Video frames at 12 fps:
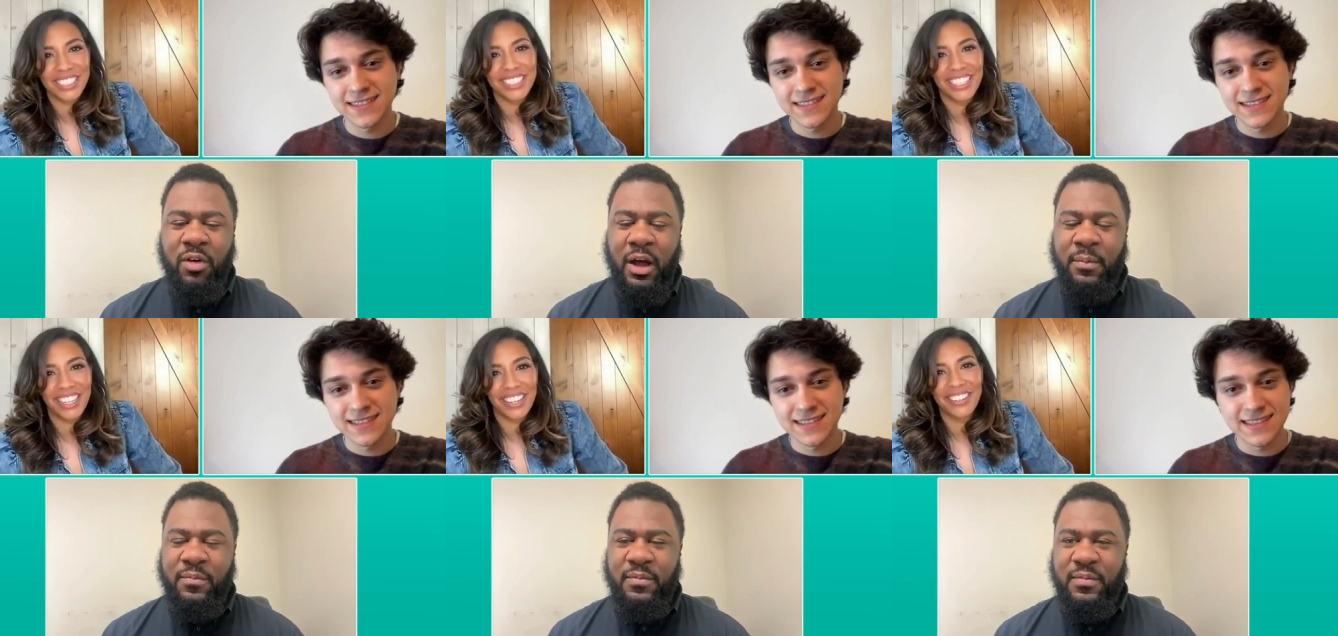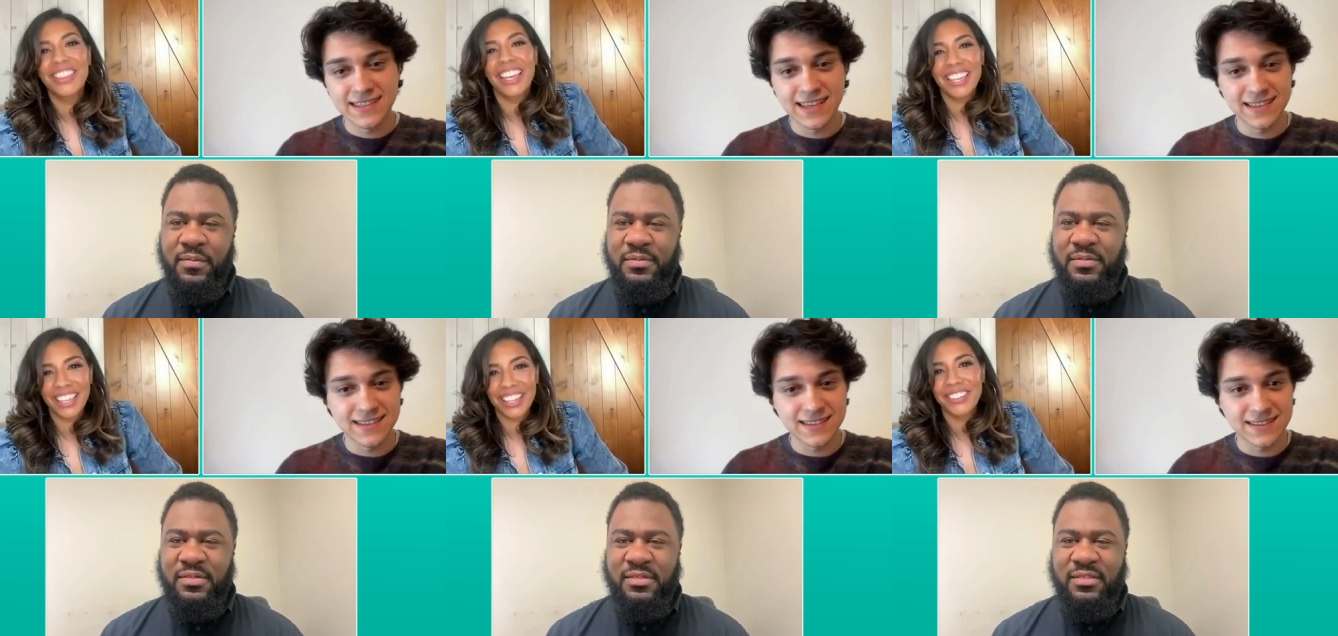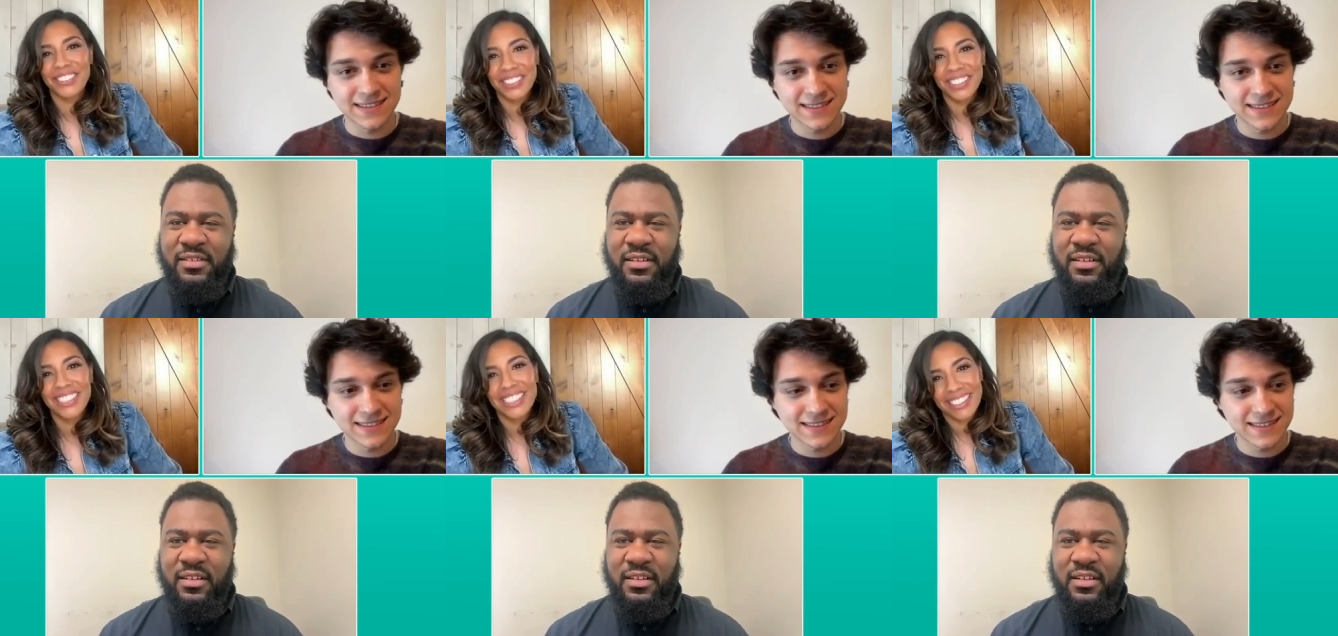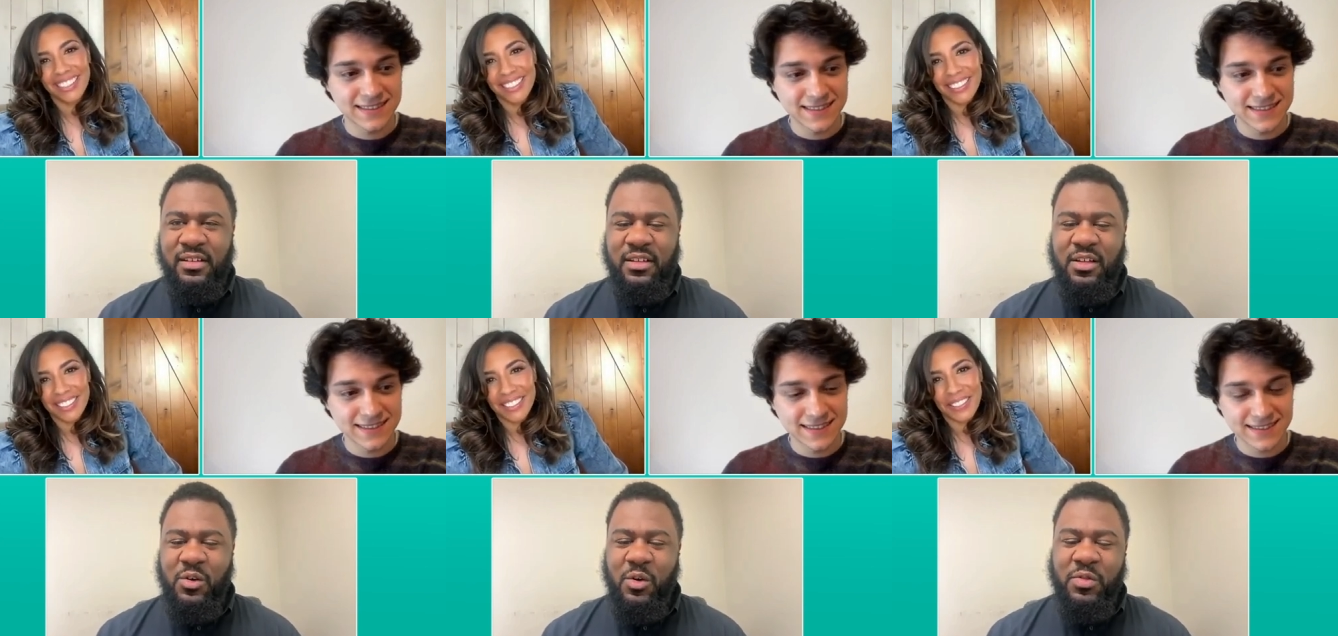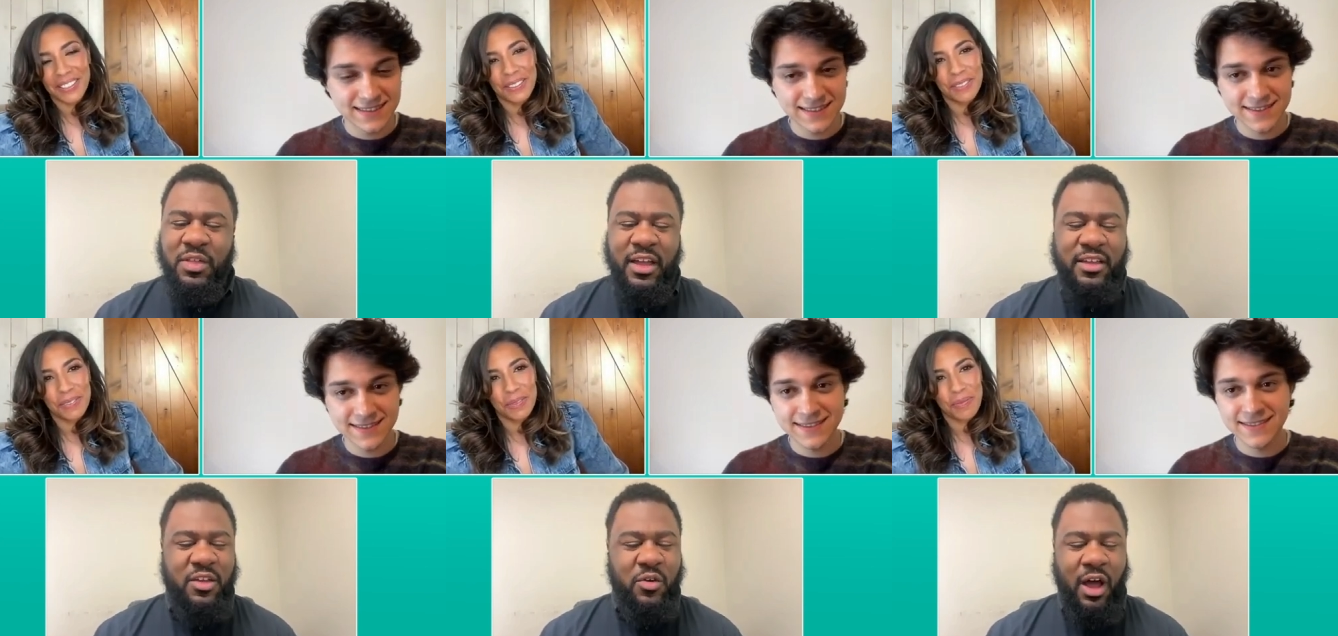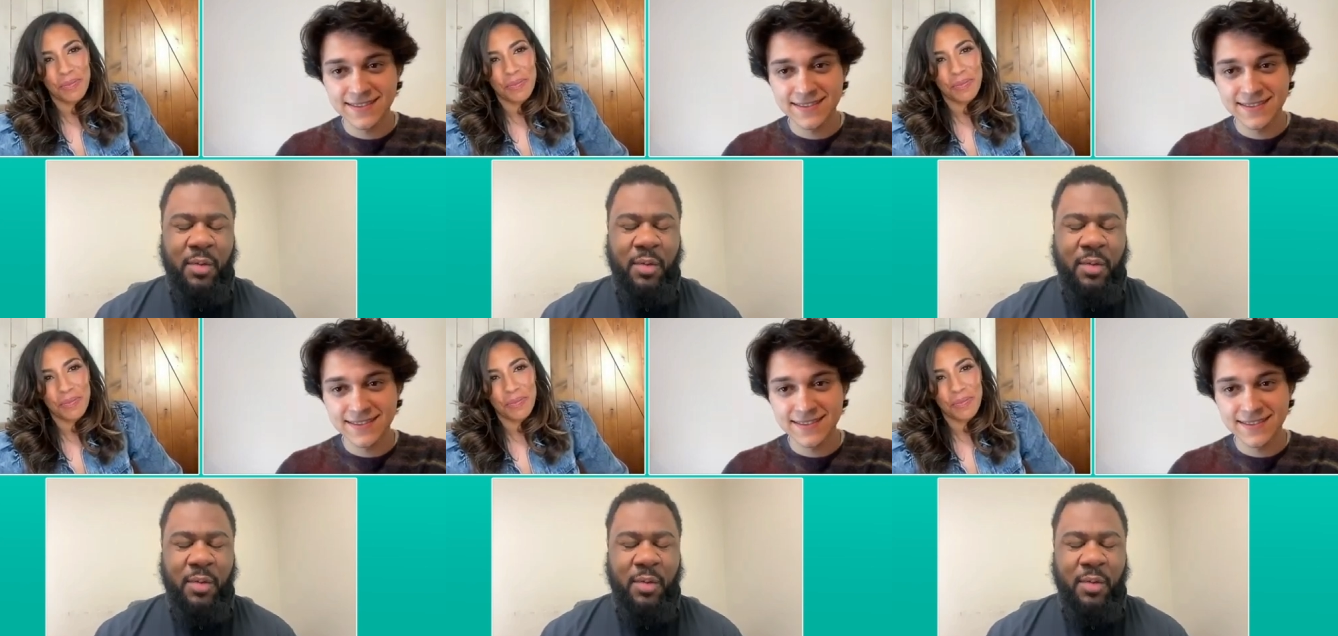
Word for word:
Speaker 1: no good problem. To hear. Thank you. Well, thank